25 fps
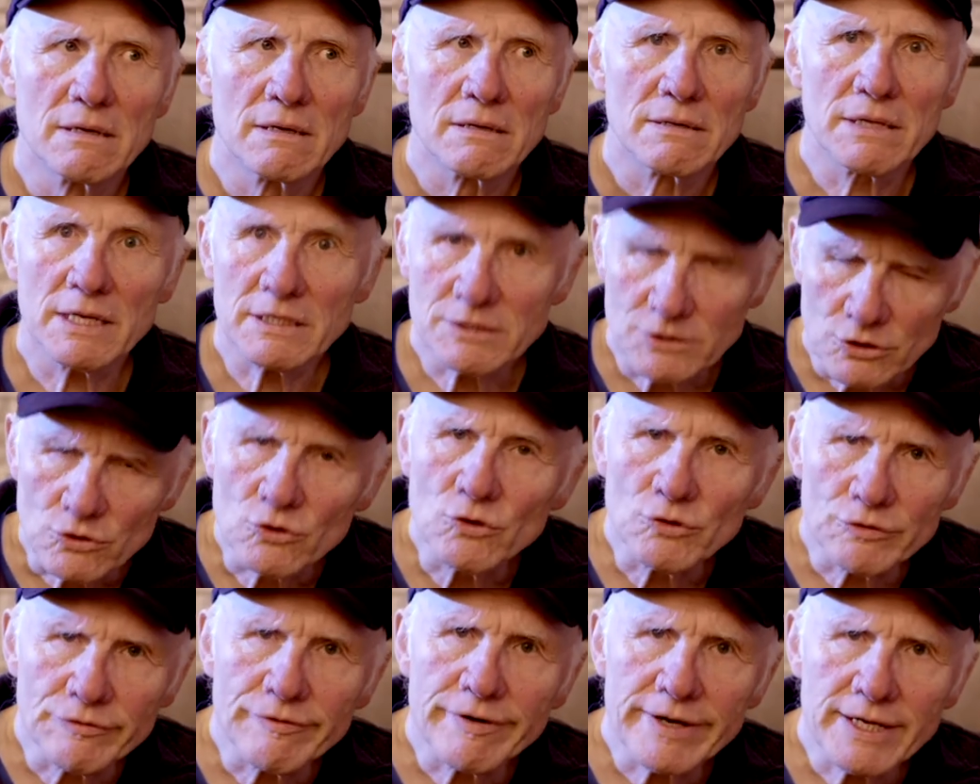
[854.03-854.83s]
That's a
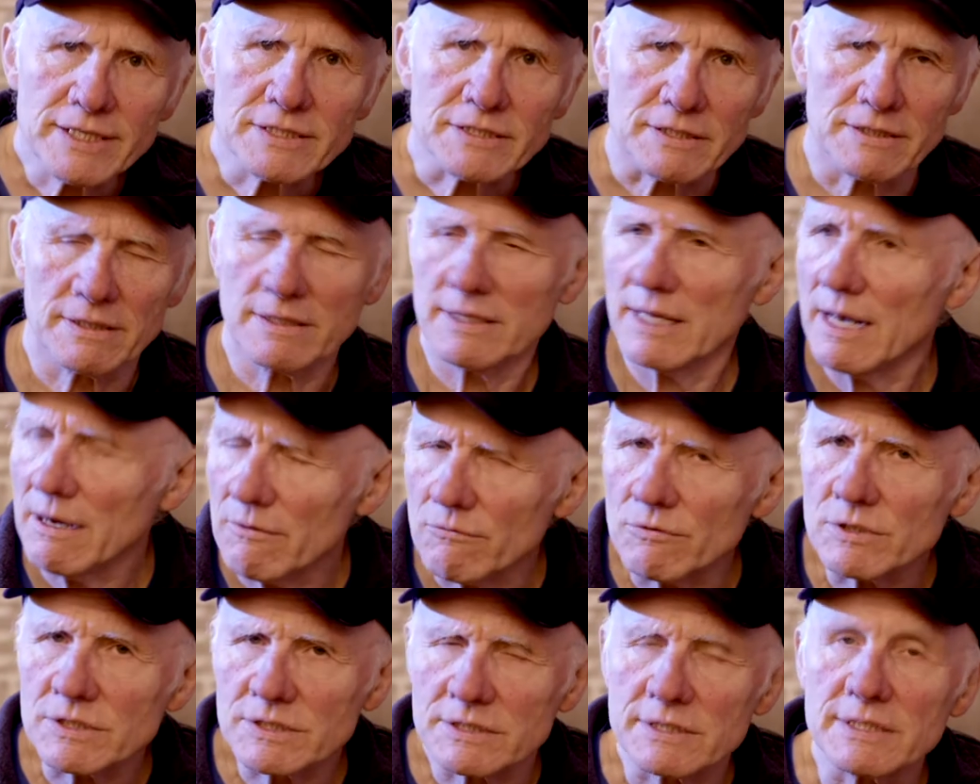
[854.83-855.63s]
good reason.
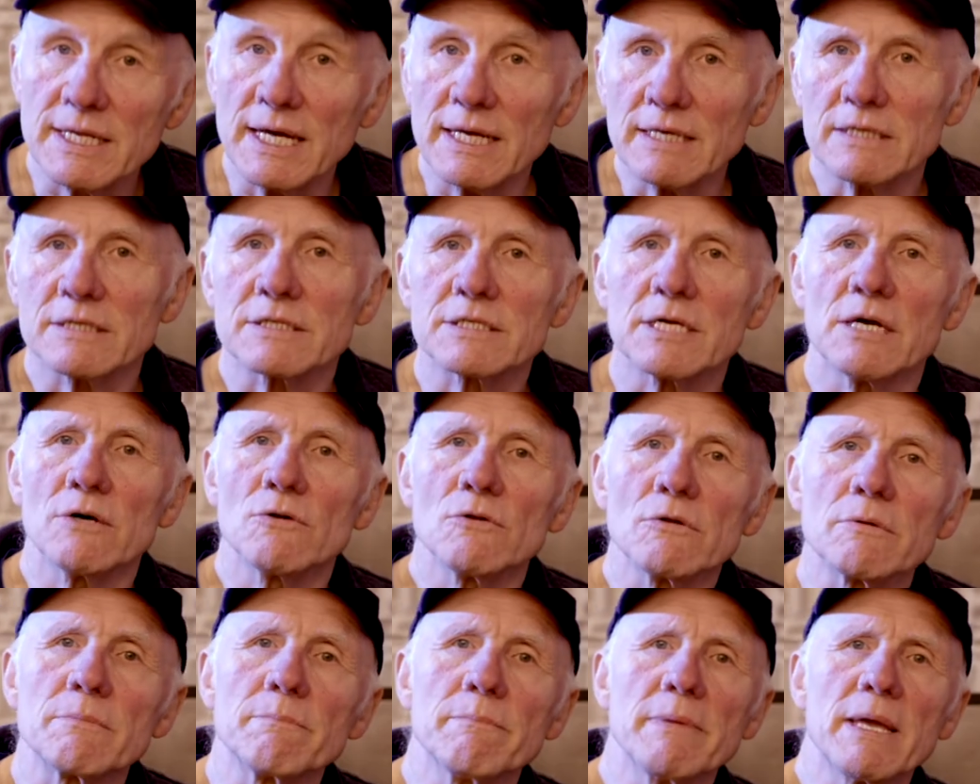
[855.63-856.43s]
That
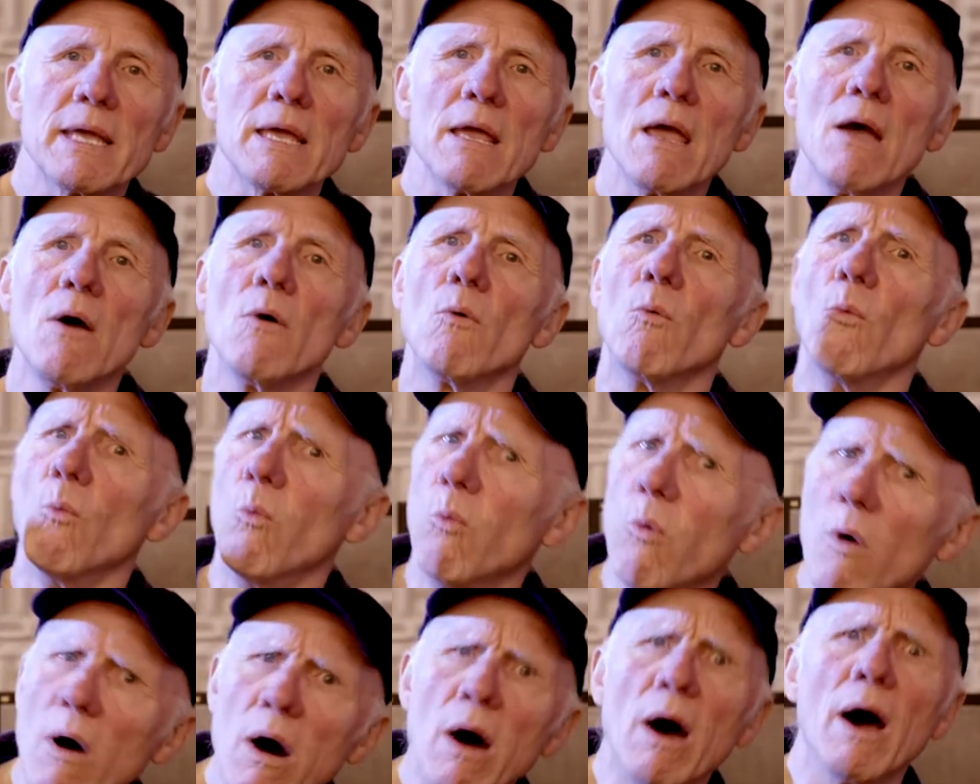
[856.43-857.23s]
told me
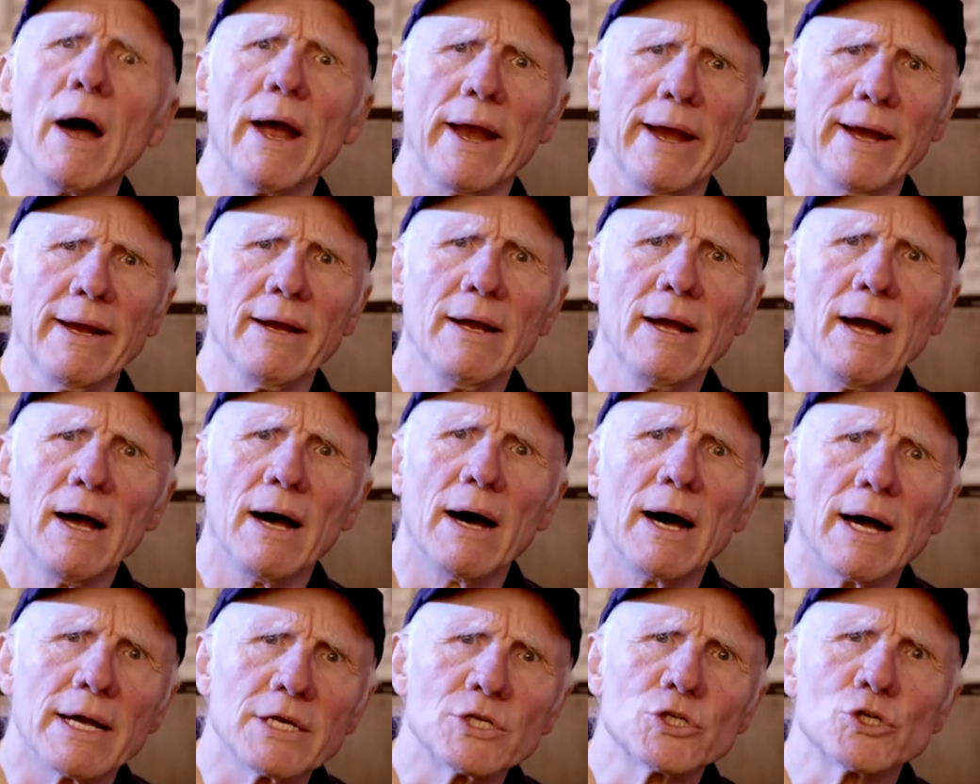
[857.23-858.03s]
why
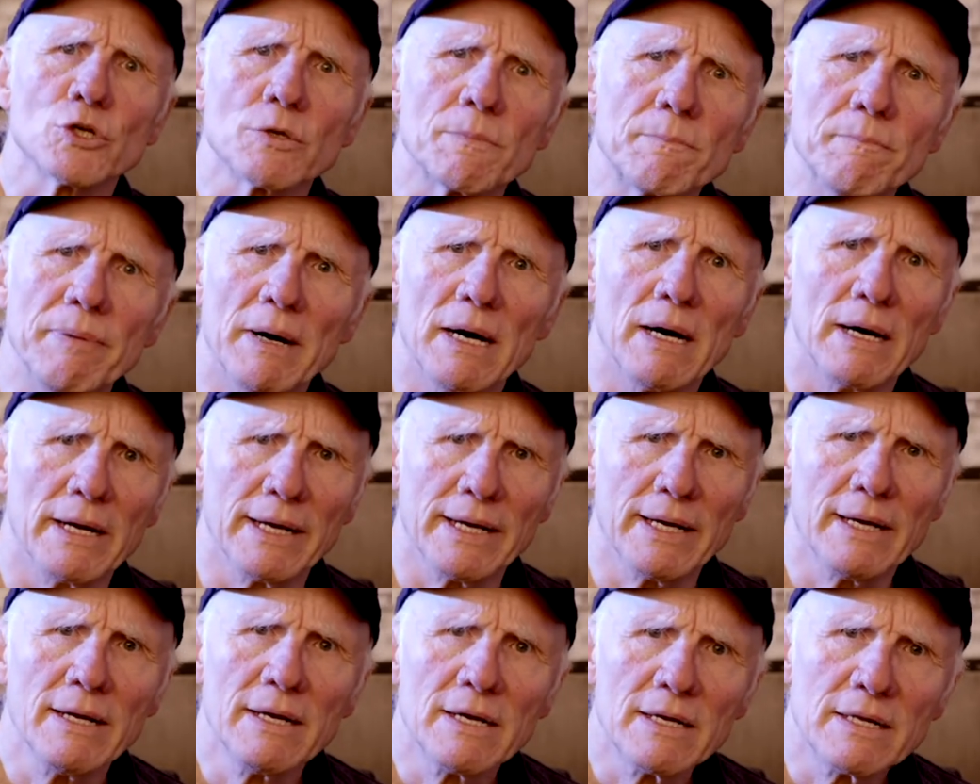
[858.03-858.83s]
I should
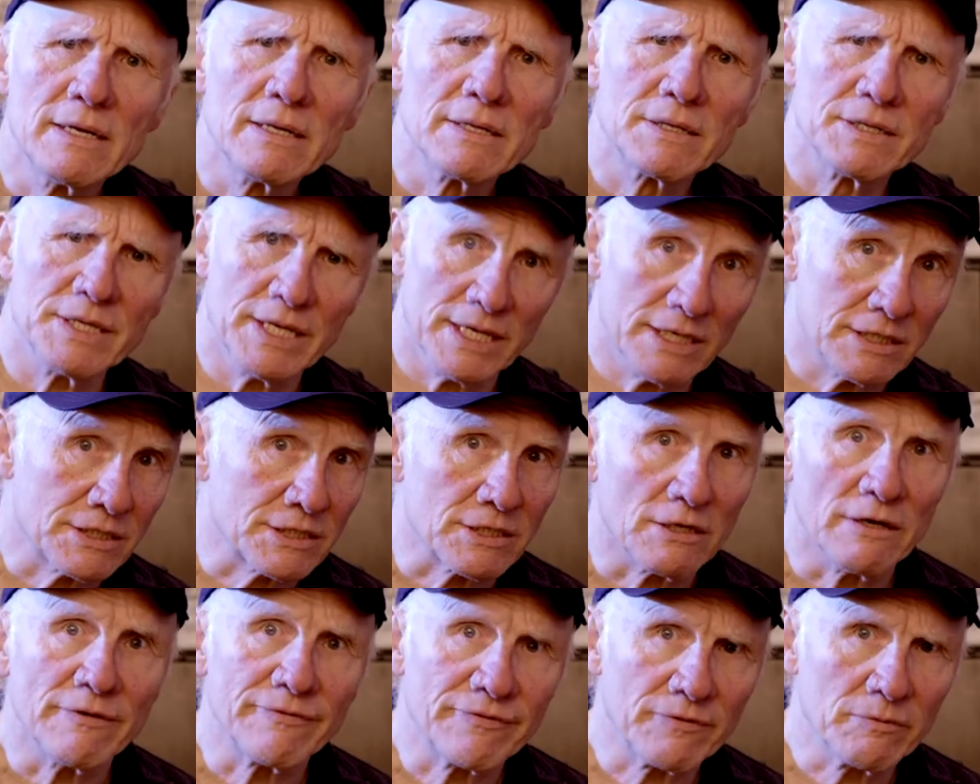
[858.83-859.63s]
buy their
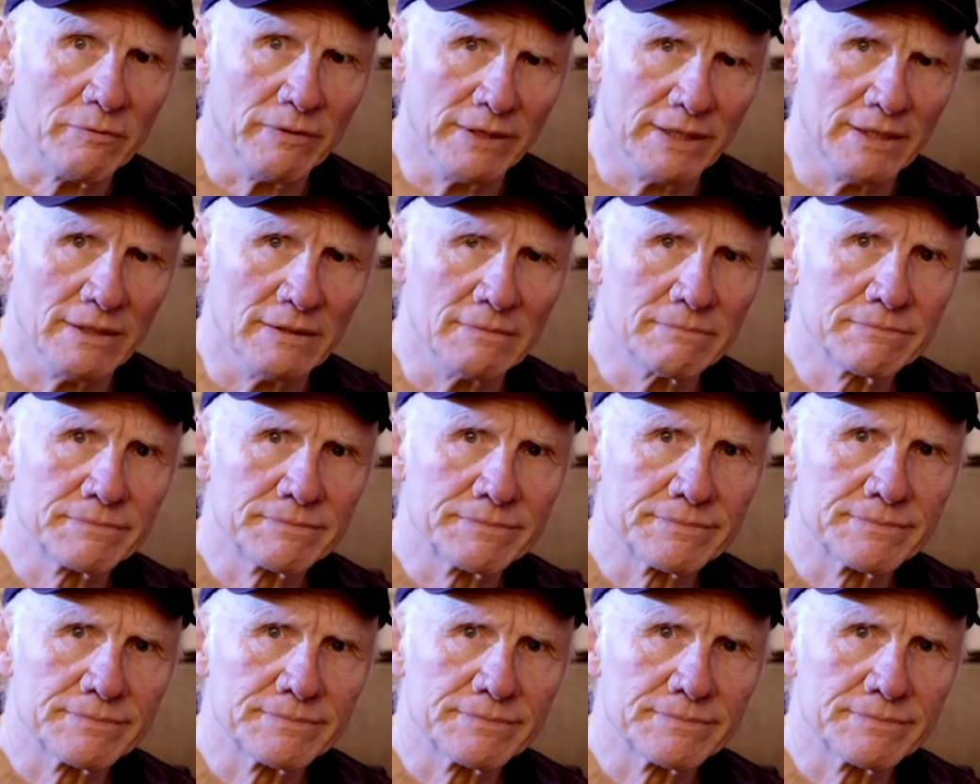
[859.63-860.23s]
software.